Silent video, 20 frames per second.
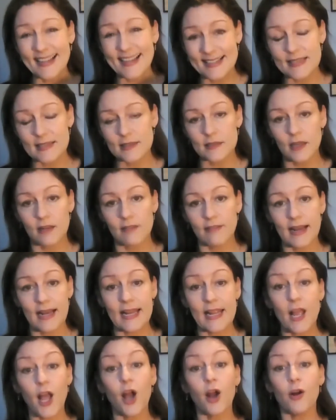and
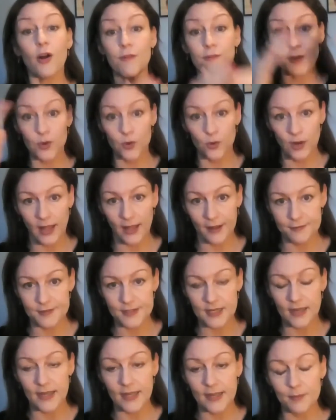indirectly over your
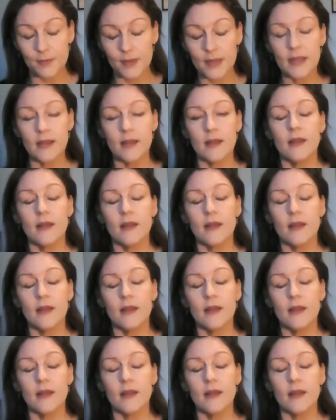lifetime.